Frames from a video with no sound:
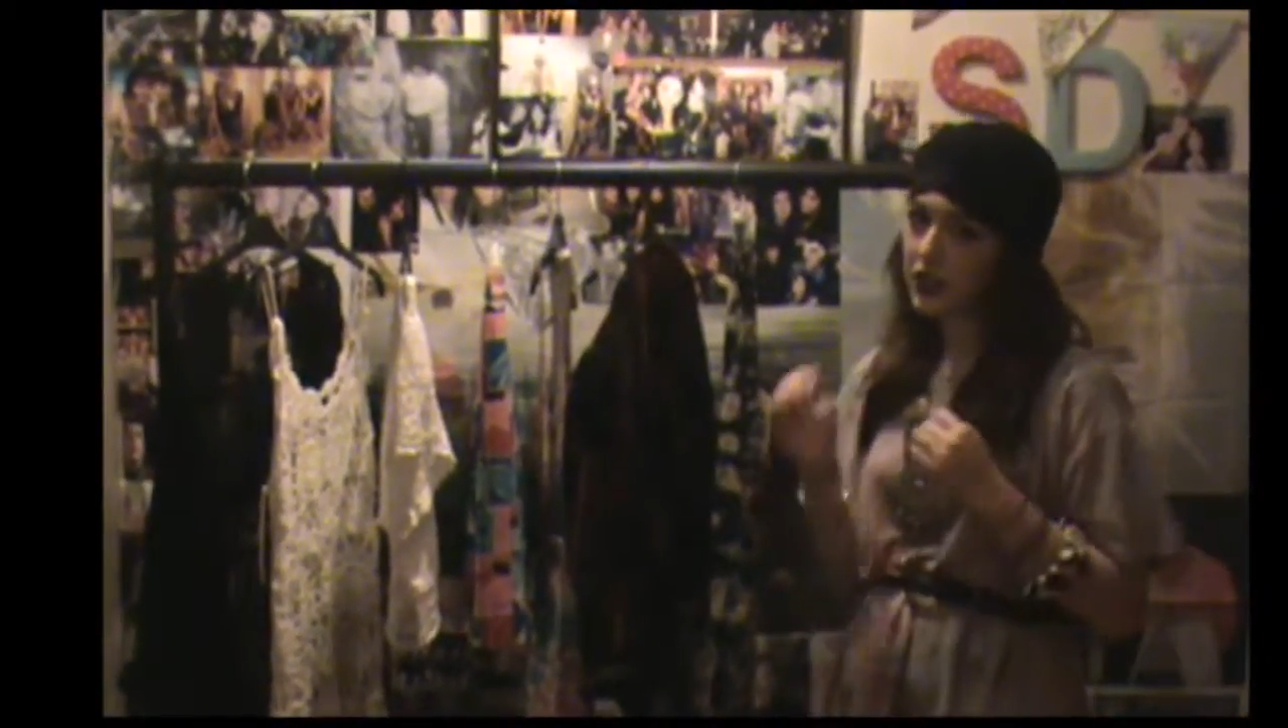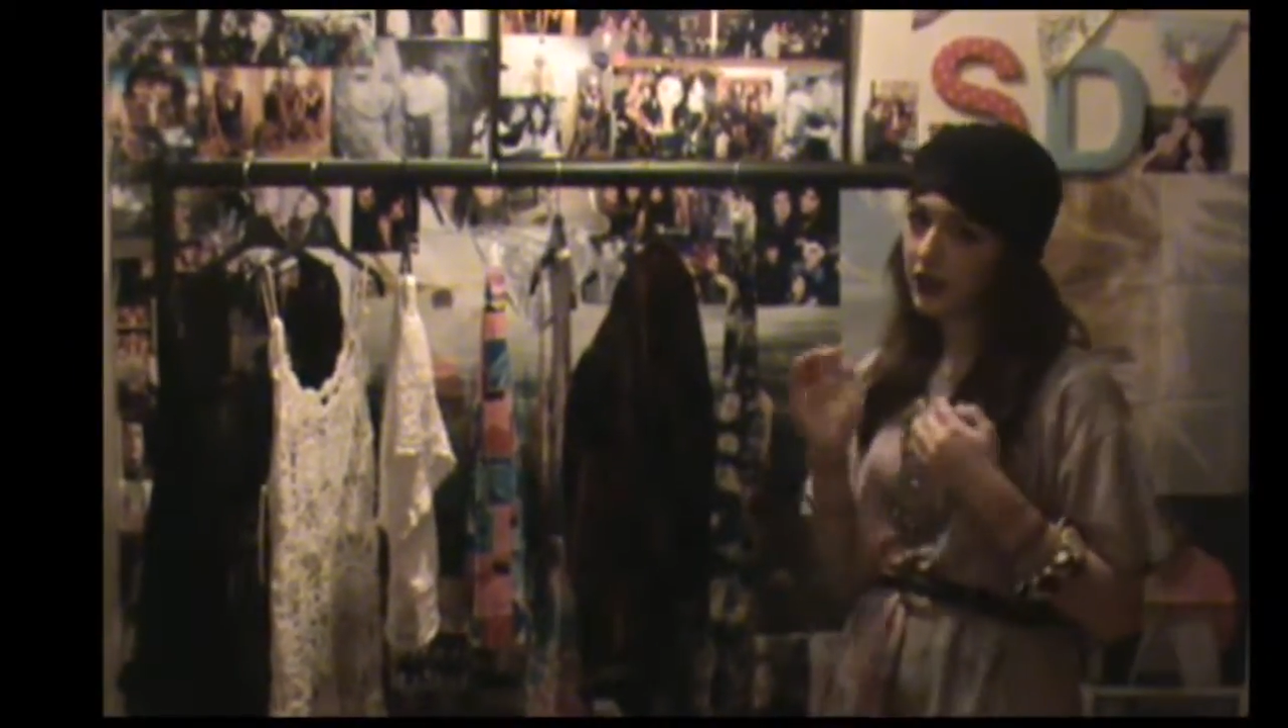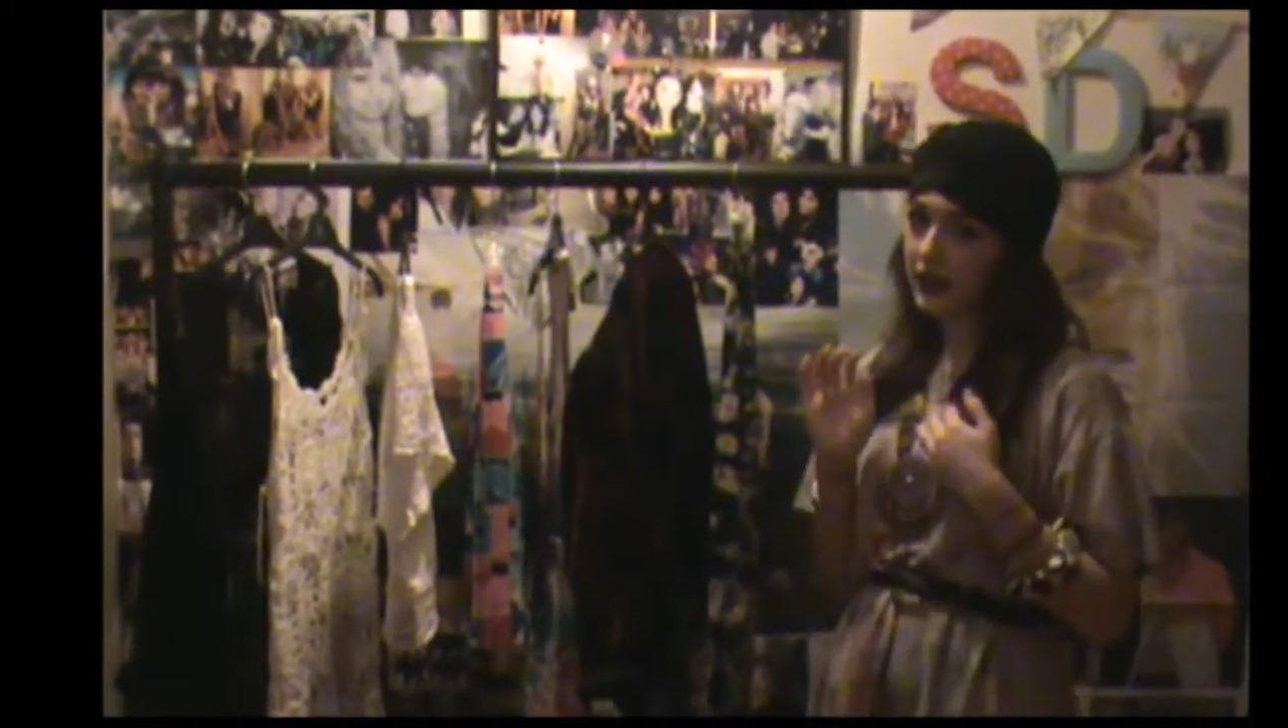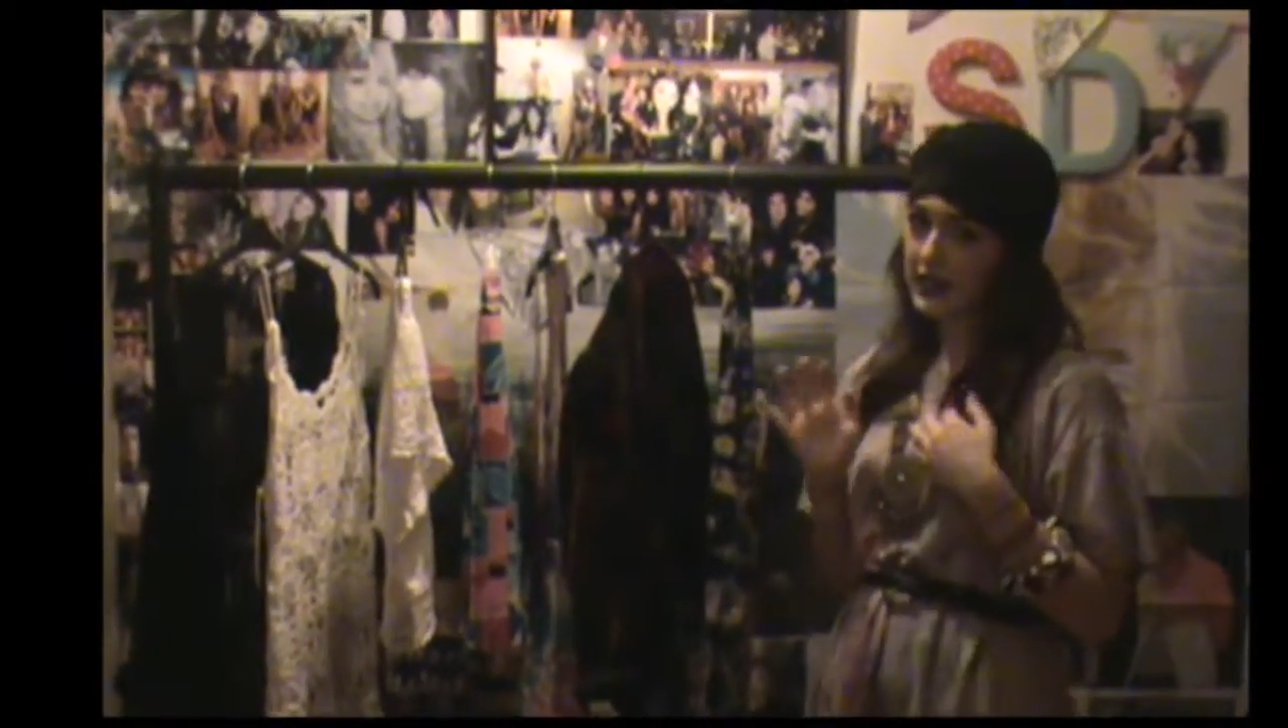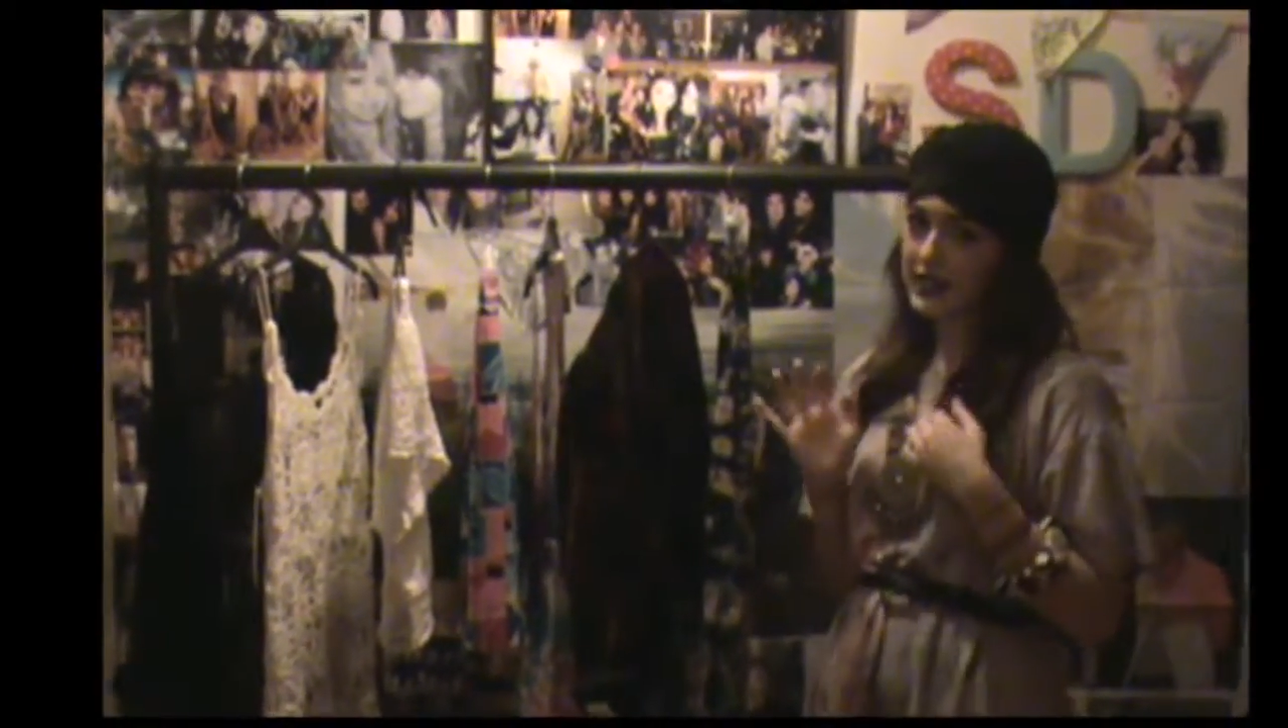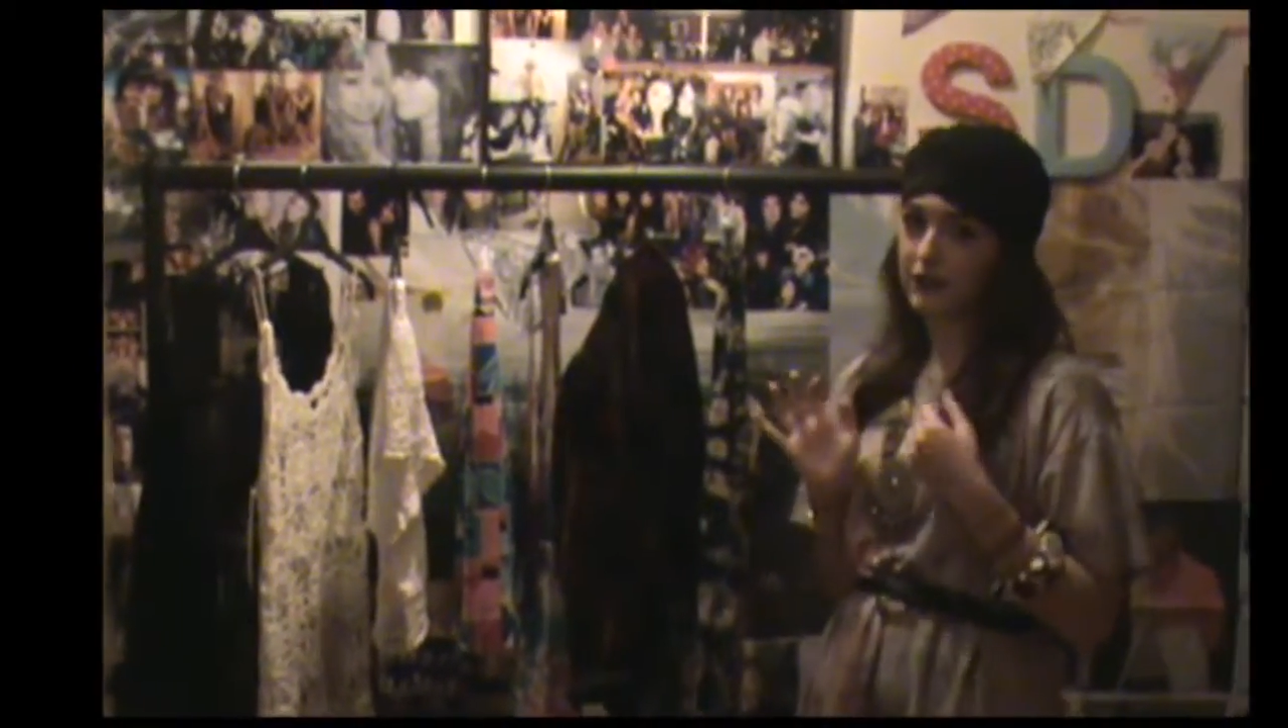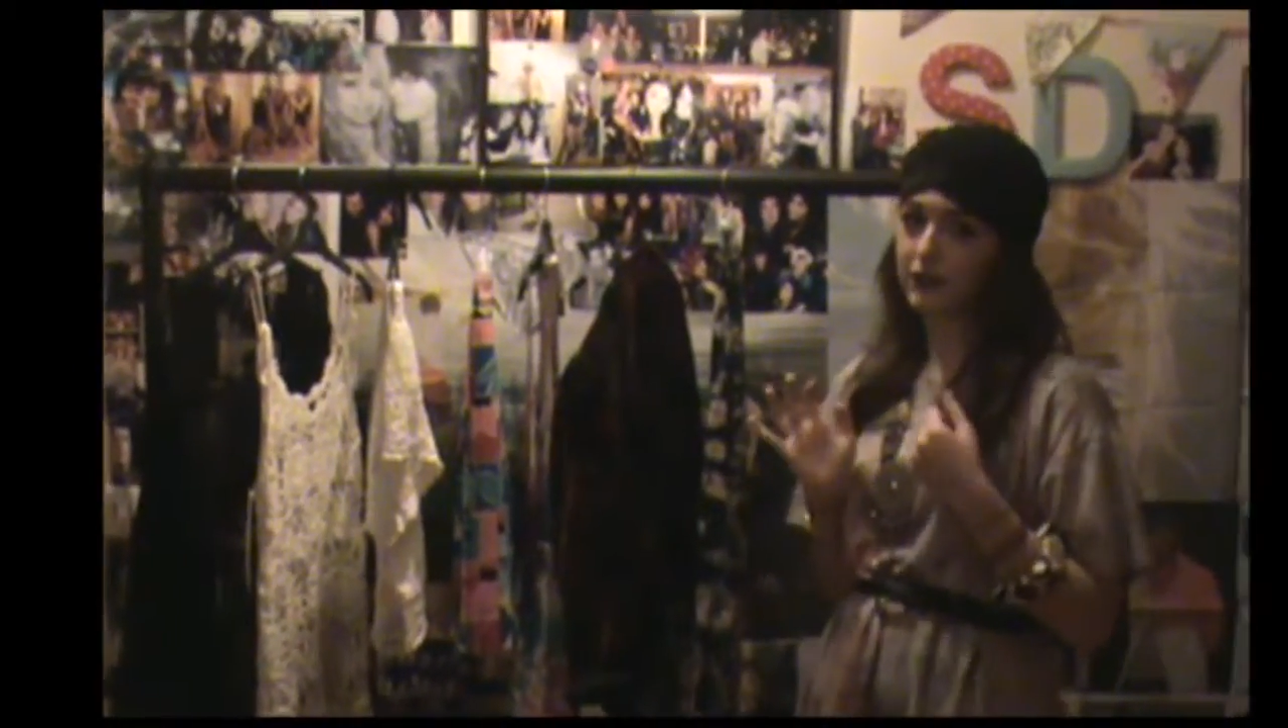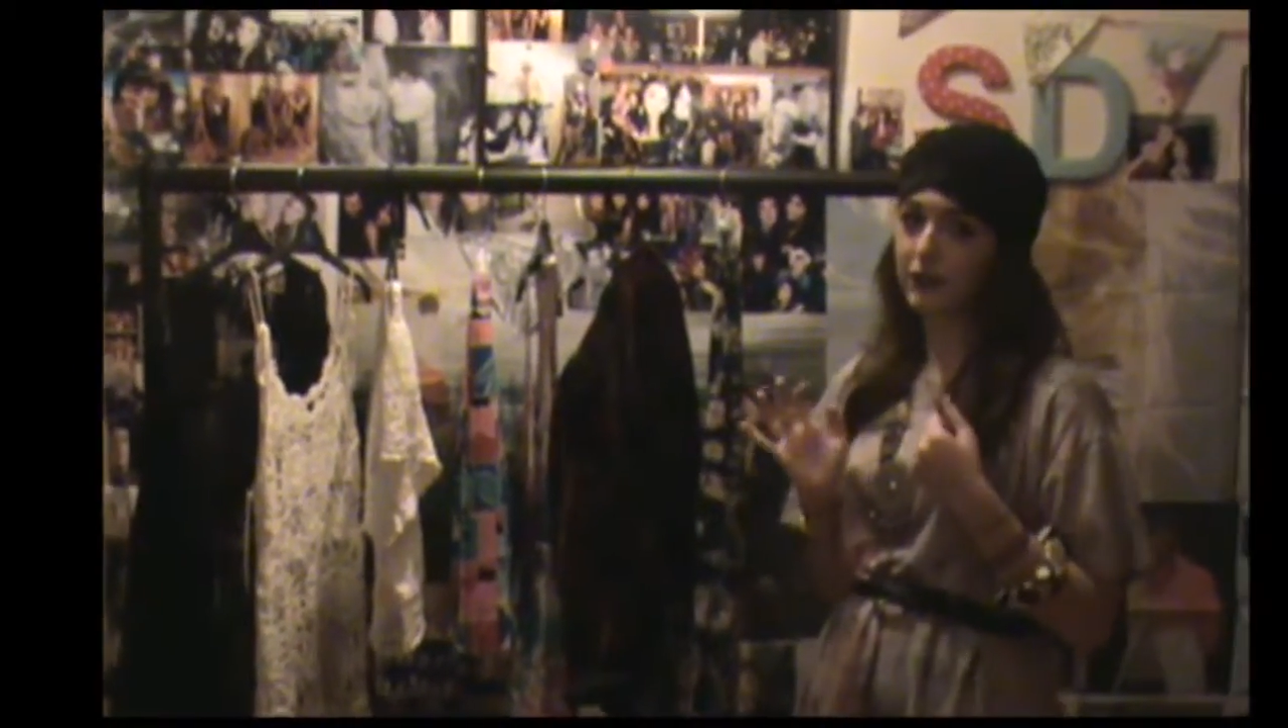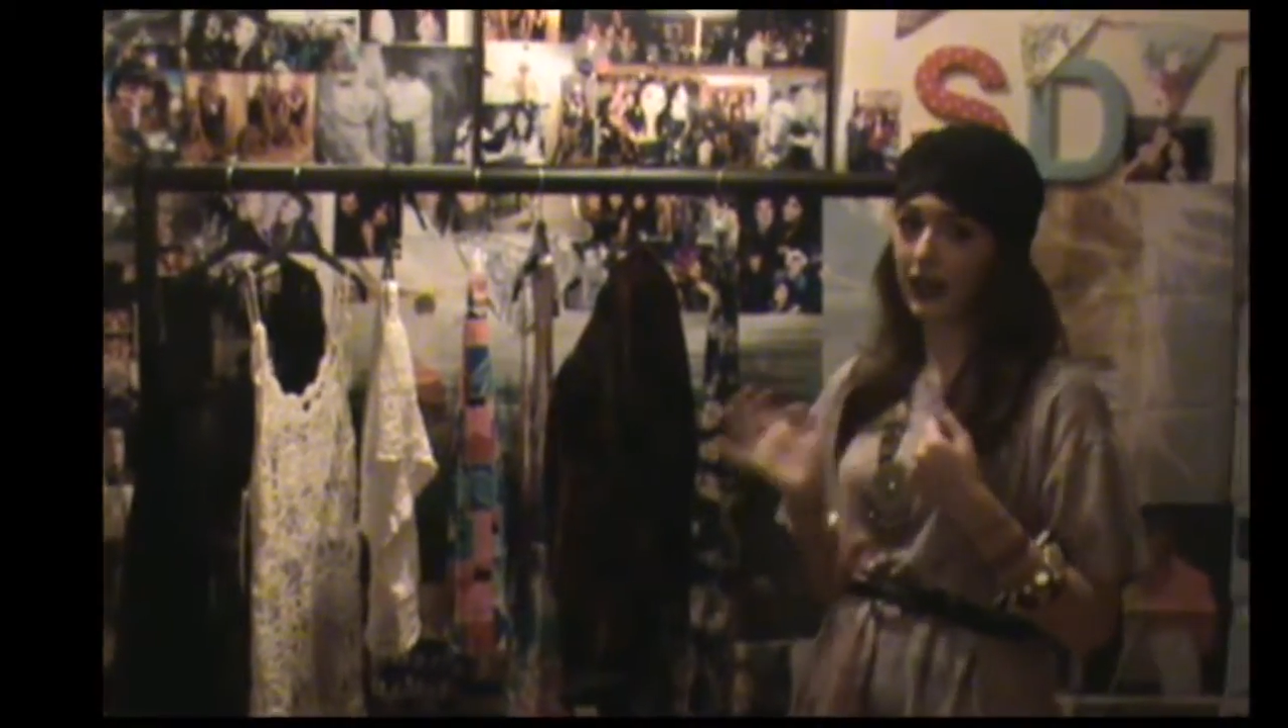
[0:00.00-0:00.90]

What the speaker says: cohesive